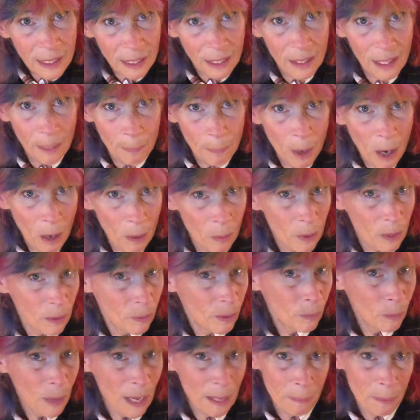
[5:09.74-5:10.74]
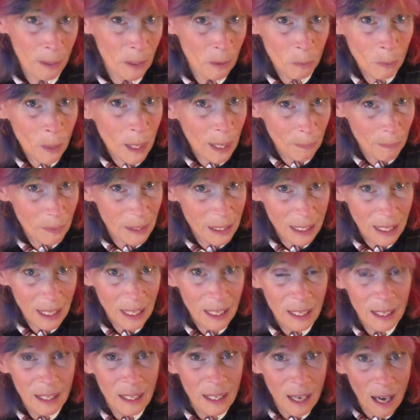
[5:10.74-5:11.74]
the part that had been ripped
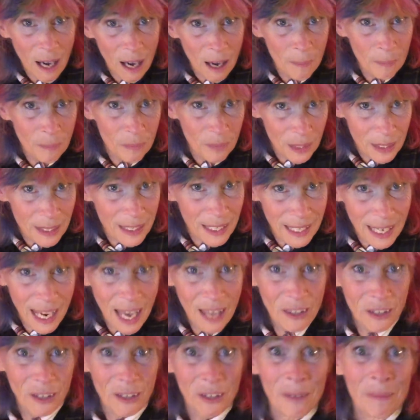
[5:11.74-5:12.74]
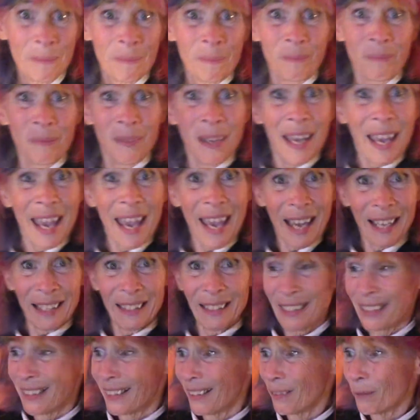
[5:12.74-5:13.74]
together.
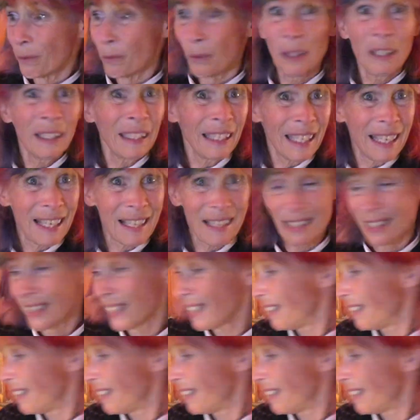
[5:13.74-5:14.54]
And really easily,